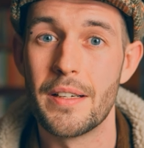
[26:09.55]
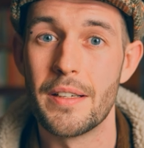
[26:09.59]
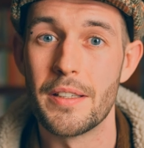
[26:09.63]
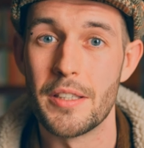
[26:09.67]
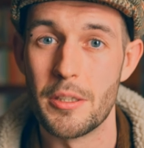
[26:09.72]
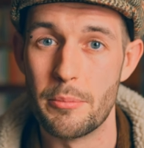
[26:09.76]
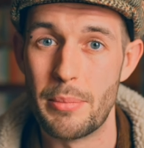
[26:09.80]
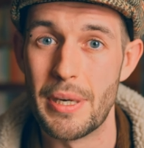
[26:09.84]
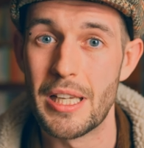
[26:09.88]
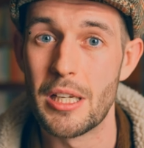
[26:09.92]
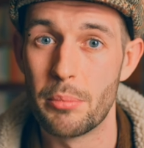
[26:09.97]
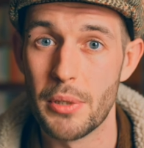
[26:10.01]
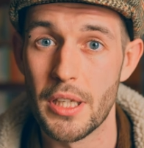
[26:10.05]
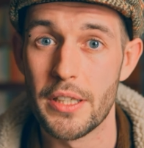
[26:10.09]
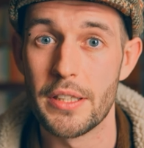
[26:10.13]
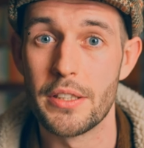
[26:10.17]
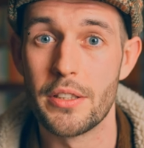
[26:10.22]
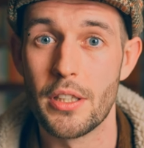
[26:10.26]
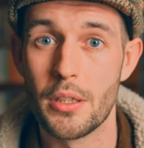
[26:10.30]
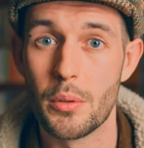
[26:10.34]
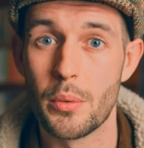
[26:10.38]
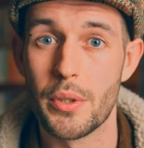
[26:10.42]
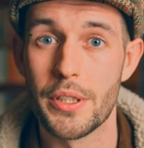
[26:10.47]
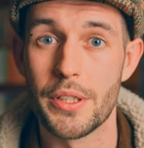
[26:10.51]
you better bloody
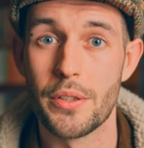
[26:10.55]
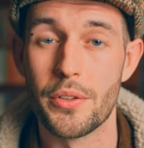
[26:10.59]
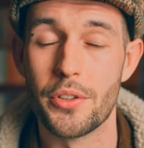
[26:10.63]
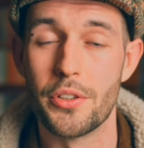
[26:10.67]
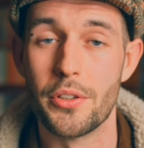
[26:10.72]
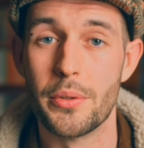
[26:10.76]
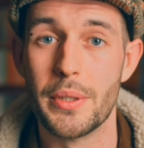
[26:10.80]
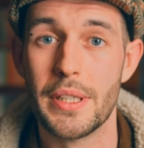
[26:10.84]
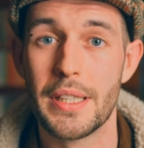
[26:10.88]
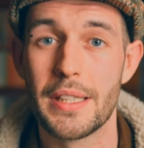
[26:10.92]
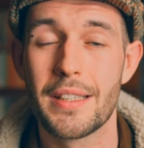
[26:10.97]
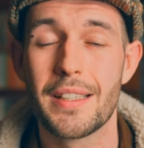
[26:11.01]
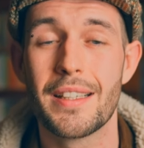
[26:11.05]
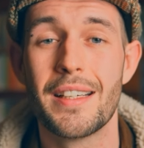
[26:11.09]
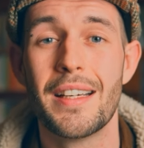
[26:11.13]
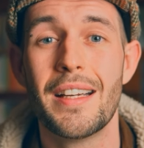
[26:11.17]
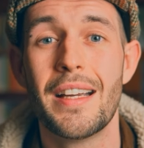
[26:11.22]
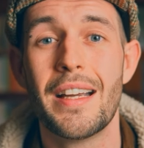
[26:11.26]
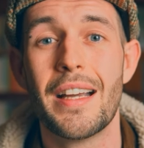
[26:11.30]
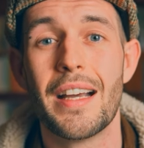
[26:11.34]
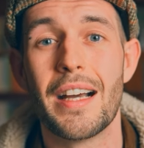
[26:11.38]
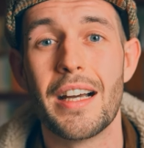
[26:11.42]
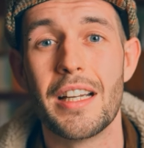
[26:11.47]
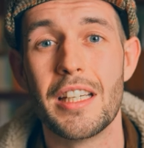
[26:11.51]
know what you're doing
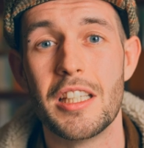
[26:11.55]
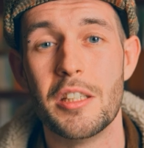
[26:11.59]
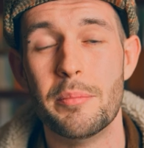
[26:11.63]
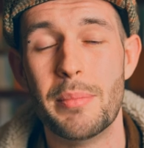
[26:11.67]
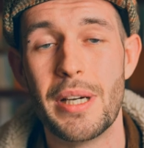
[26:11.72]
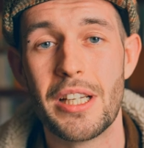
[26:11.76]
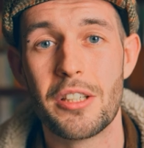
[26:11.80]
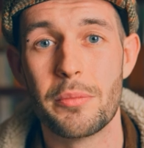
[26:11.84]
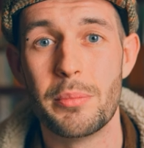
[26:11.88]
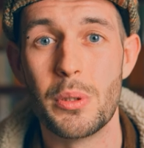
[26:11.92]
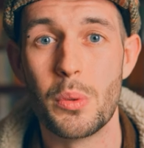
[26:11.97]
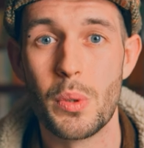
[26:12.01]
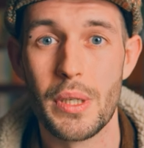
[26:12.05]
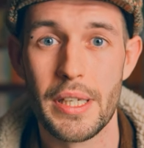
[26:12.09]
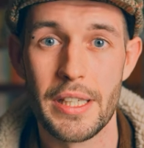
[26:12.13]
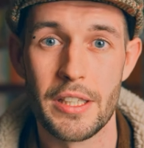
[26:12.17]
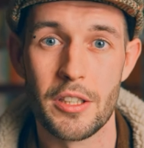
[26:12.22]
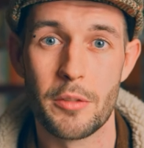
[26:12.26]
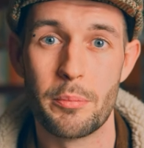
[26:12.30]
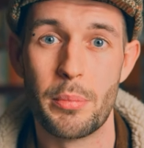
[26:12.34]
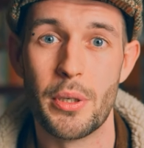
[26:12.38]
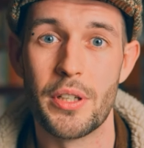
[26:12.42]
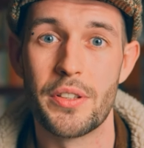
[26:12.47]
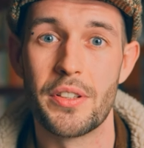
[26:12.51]
and you better be
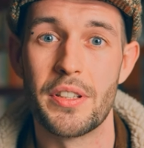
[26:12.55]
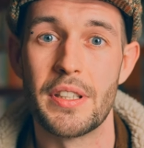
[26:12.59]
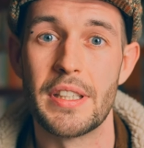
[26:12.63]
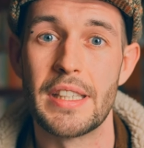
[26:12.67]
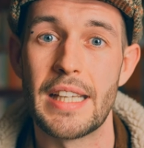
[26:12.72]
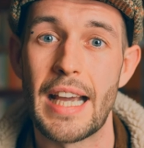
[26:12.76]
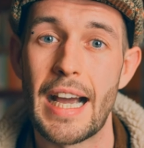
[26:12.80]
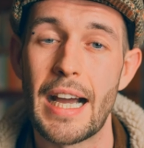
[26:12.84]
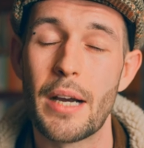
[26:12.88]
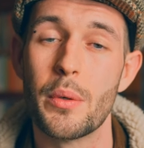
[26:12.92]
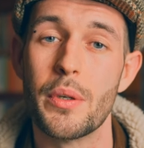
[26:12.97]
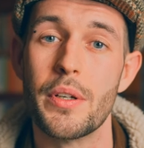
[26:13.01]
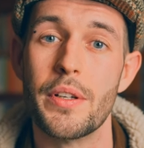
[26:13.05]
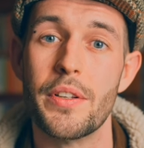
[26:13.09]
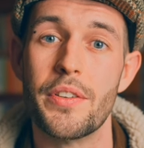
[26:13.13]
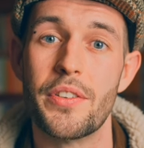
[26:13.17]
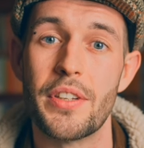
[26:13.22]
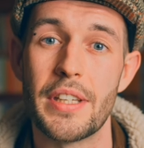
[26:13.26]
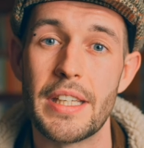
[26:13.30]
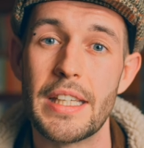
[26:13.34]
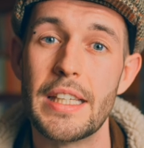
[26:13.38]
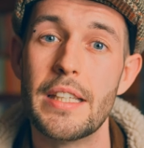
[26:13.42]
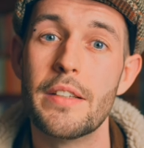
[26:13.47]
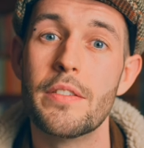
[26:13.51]
willing to put in the
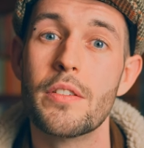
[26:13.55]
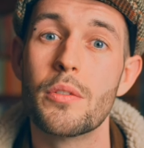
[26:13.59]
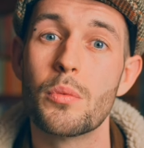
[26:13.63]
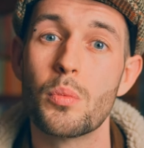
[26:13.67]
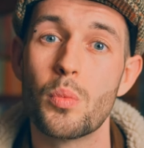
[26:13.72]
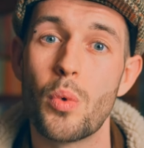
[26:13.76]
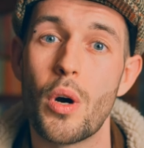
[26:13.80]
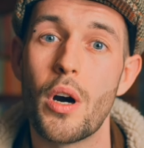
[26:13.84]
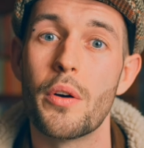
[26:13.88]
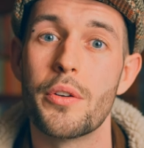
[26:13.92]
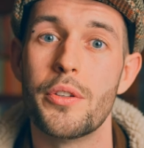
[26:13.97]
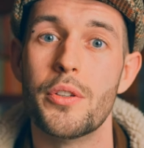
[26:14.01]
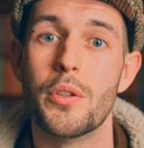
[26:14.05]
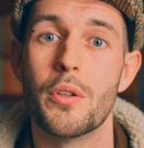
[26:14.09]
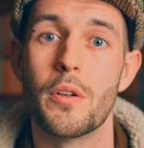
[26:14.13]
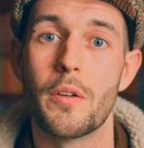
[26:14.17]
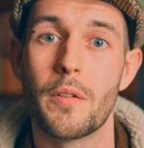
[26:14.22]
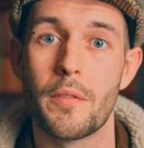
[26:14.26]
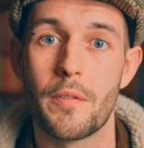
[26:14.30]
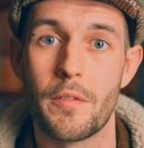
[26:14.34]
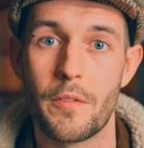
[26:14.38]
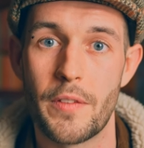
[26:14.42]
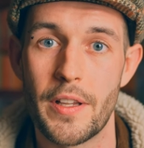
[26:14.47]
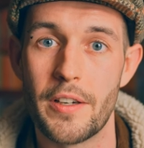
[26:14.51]
hours even while
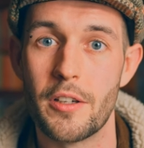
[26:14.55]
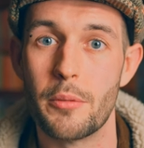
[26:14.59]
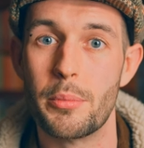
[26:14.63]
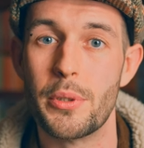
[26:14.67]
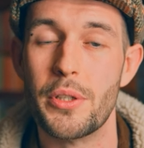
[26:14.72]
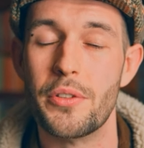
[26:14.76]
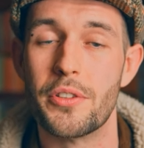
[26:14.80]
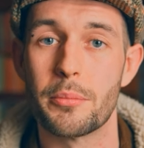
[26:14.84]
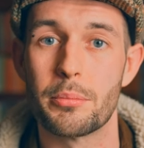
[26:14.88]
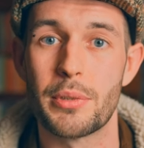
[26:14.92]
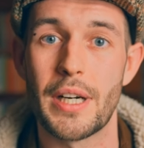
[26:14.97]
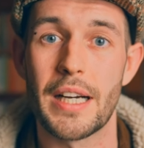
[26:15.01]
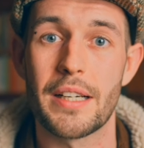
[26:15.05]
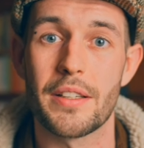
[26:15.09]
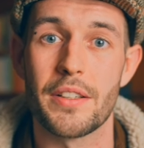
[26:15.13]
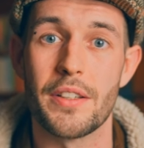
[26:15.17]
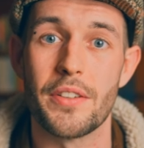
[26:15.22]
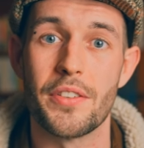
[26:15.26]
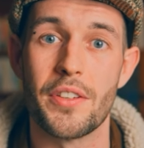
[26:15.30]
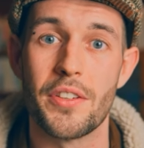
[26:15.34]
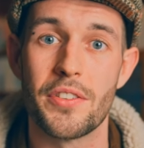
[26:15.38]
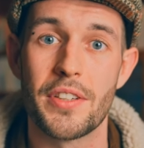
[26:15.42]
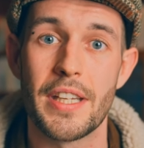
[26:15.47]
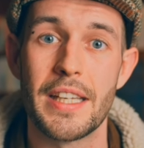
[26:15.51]
your therapeutic
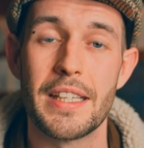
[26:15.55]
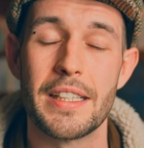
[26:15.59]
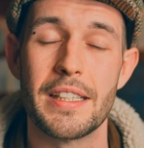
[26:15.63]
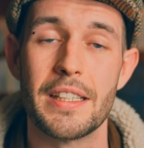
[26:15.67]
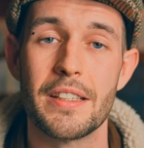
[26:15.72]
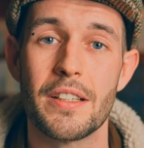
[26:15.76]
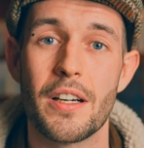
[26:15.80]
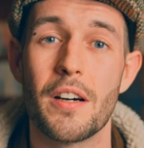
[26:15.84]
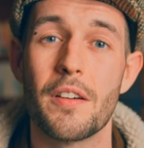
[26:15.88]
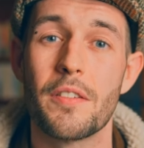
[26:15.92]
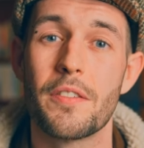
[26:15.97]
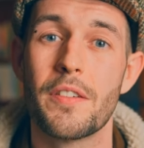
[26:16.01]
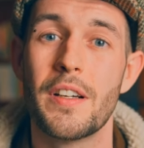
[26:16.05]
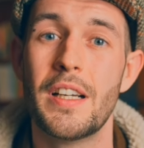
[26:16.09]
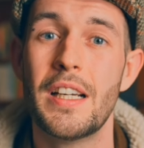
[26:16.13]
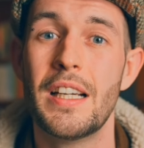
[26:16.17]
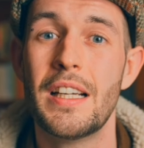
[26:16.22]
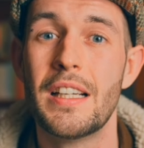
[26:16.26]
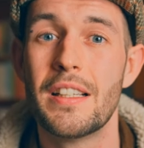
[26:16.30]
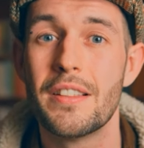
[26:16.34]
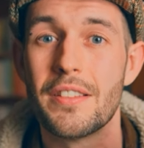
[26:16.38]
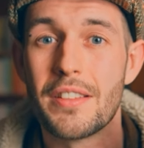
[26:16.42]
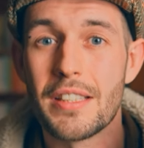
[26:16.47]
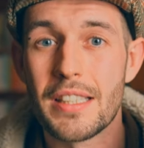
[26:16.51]
practice is taking off
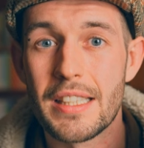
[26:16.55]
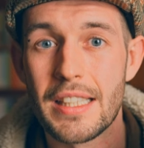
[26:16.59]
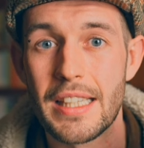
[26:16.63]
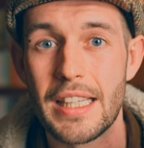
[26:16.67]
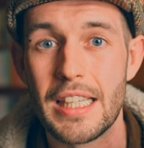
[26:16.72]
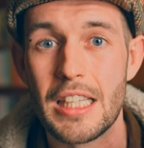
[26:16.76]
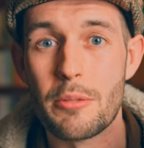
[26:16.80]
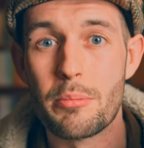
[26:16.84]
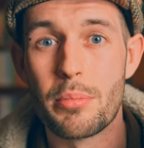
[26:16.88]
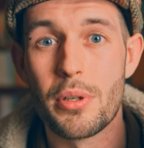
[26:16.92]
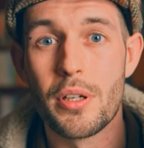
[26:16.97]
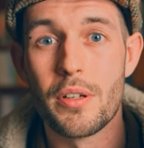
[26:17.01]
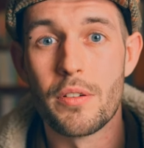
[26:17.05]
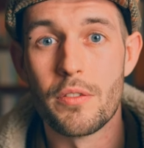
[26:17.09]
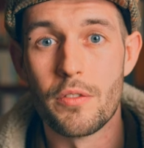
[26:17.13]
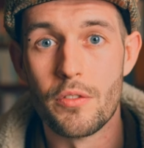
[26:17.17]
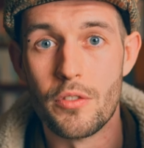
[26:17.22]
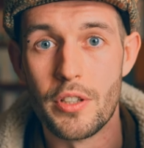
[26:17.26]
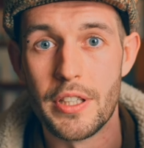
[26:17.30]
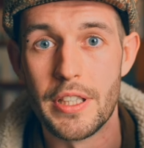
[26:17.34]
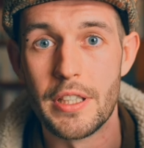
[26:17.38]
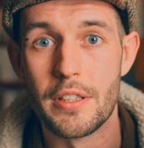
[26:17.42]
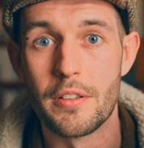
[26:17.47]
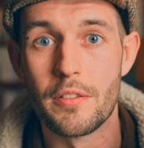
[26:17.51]
to keep
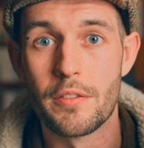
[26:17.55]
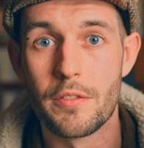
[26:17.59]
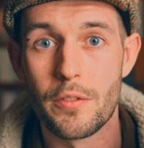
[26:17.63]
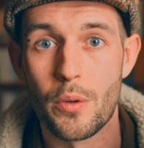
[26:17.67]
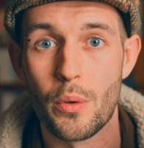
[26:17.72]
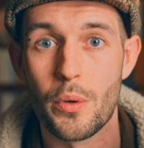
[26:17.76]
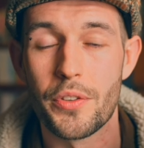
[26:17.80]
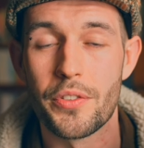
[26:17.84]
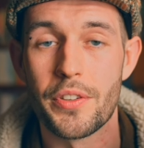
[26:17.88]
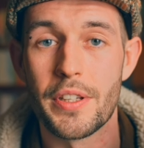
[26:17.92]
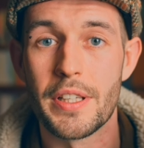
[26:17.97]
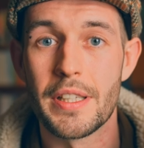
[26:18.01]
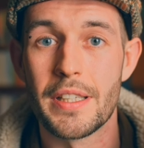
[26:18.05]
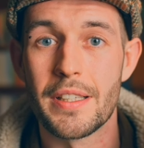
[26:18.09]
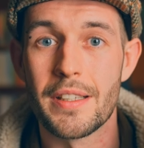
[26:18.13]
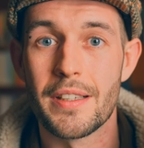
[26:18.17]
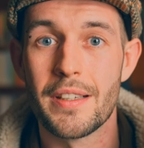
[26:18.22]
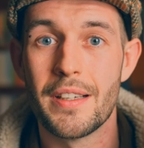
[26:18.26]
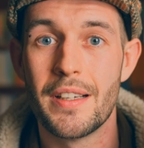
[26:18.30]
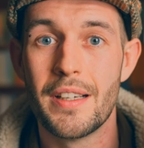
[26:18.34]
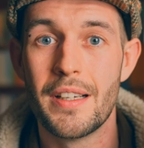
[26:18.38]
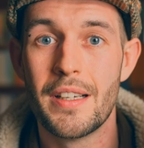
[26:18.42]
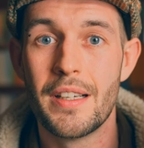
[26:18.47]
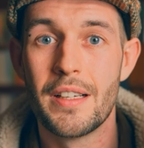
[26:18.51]
reinforcing
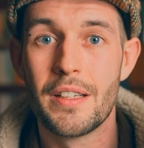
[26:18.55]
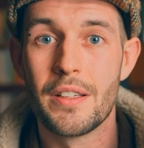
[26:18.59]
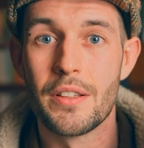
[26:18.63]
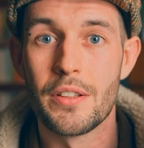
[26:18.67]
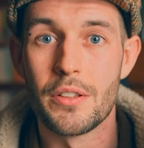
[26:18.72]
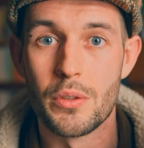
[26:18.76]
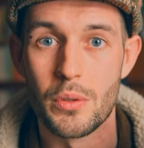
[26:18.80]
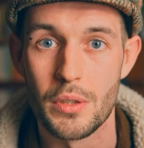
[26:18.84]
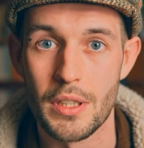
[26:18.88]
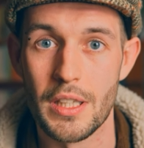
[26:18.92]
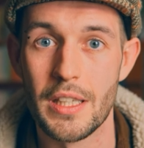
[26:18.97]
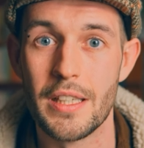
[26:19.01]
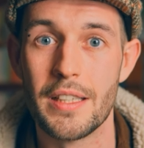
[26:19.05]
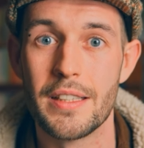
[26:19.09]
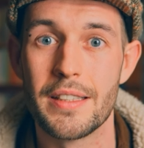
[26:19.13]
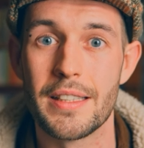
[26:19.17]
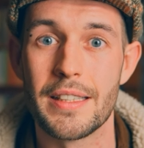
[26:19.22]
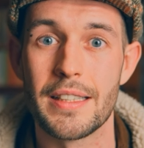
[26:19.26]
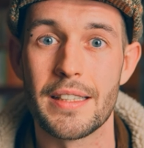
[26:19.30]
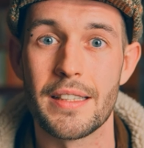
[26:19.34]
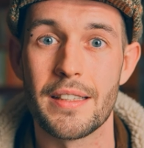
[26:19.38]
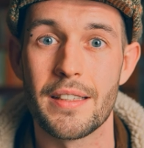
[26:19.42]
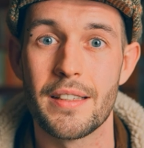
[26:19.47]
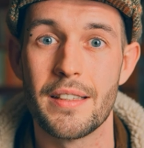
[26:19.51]
your
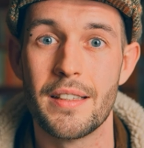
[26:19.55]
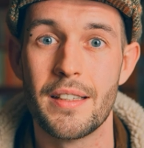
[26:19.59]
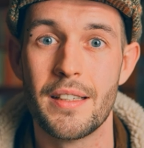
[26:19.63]
learning.